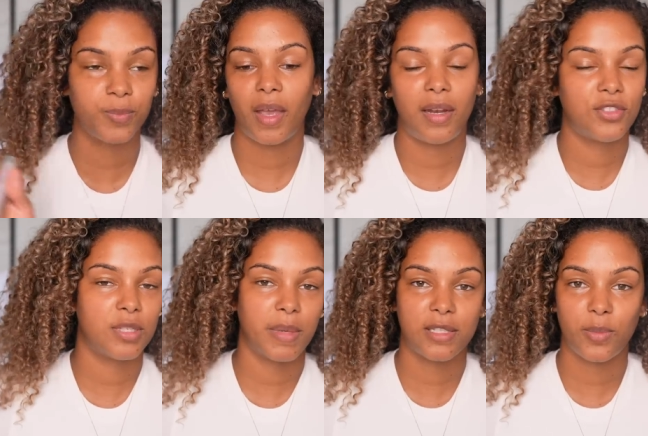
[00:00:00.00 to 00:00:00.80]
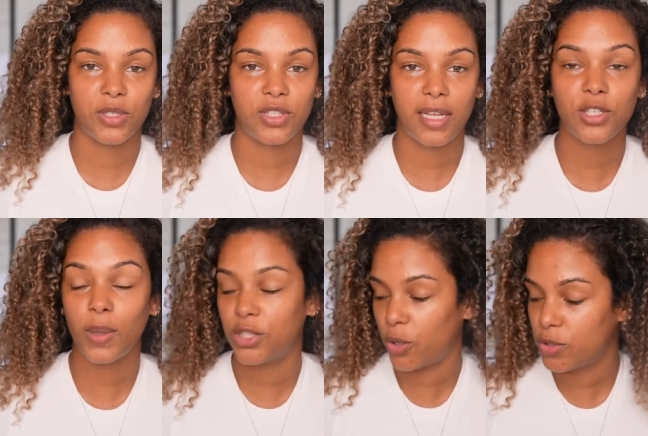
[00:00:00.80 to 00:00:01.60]
and it just makes so much sense, so I
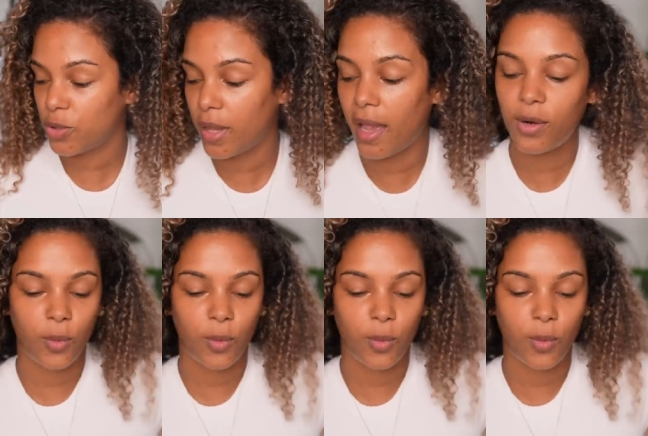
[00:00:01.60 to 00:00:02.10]
don't do that.